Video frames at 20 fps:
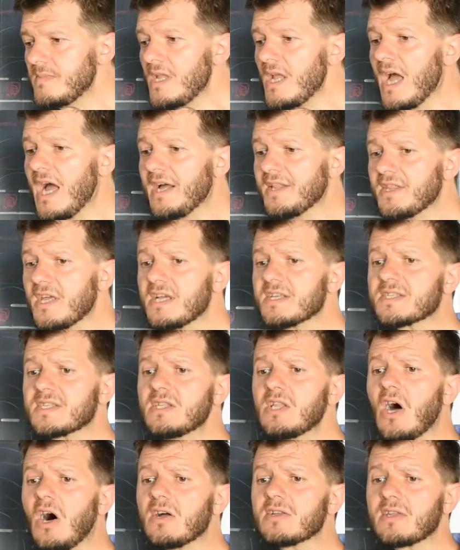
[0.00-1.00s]
and is
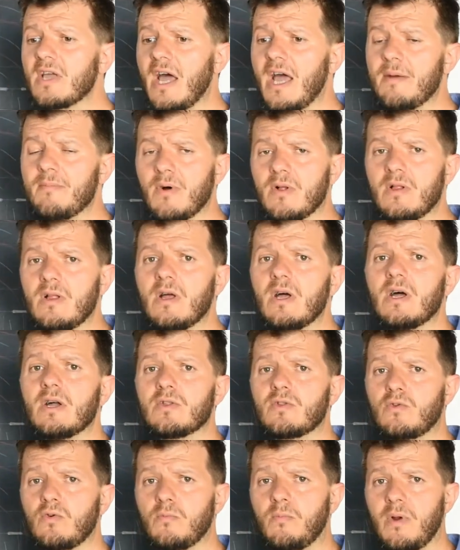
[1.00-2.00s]
not able
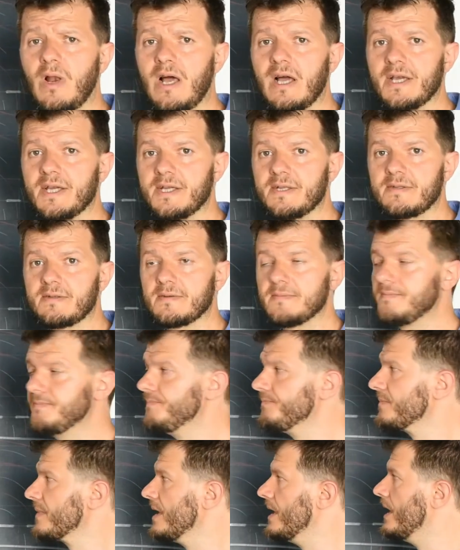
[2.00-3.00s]
to play
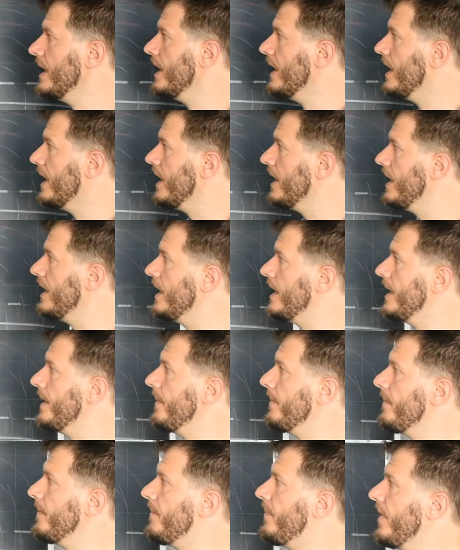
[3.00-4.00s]

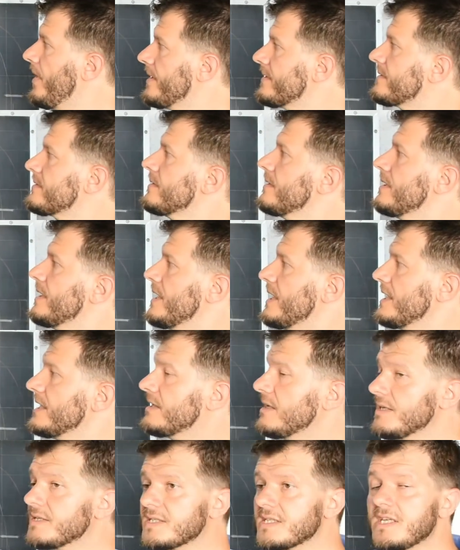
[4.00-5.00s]
it. But it
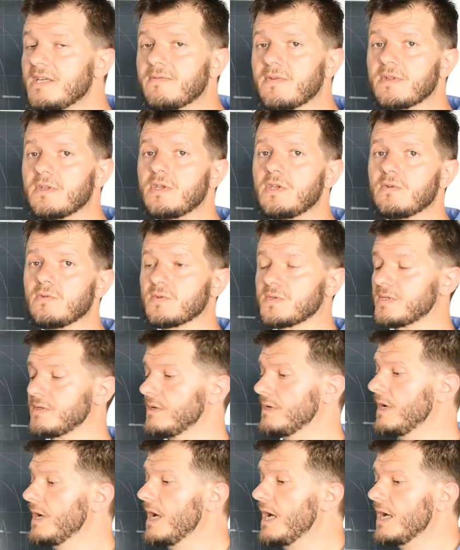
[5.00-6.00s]
is even used.
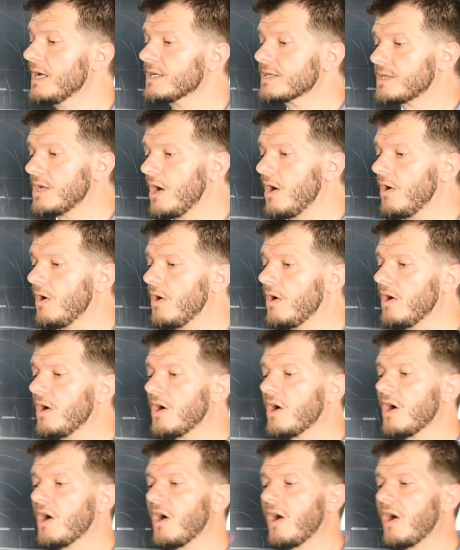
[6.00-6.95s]
So,